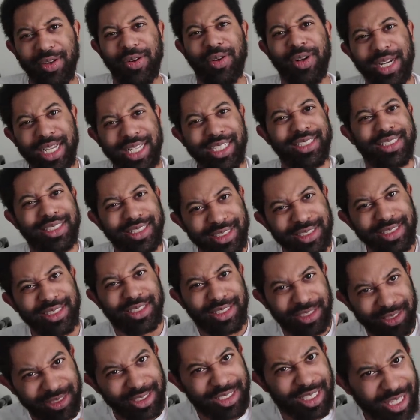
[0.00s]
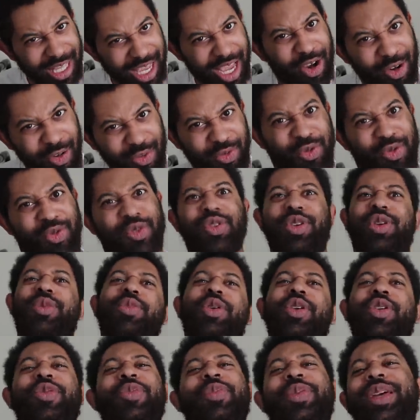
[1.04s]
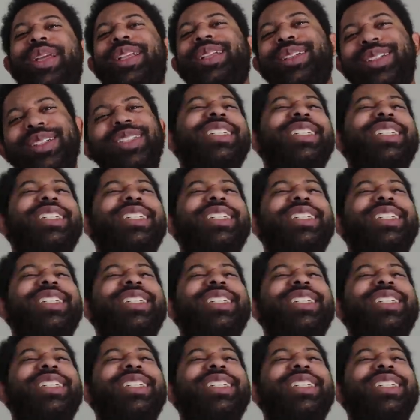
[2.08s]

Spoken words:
Lauren, just chill out for a moment,